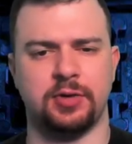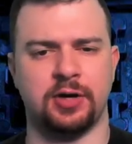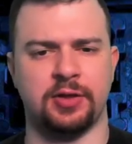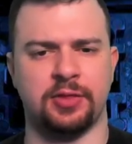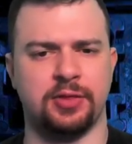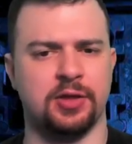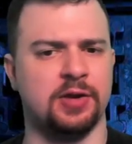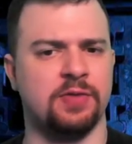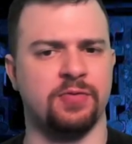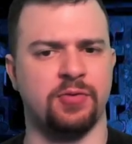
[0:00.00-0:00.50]
I
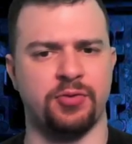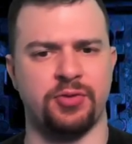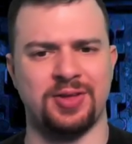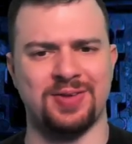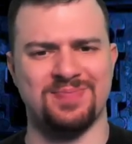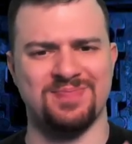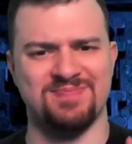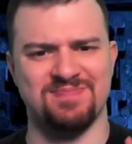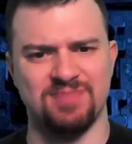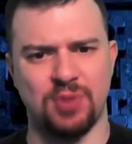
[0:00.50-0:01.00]
think for the
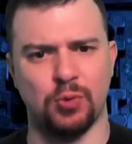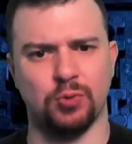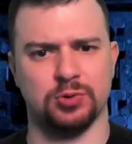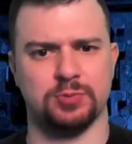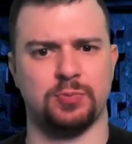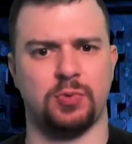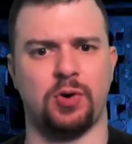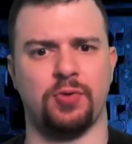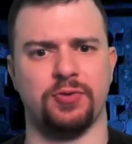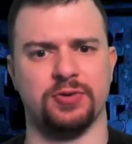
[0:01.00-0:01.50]
most
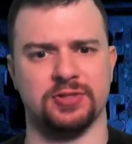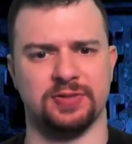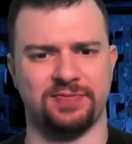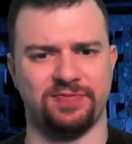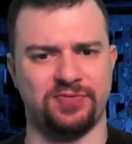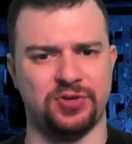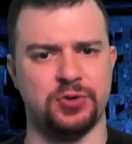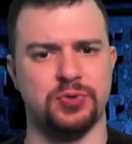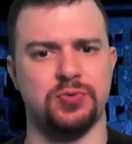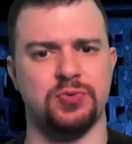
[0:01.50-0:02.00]
part, there's a few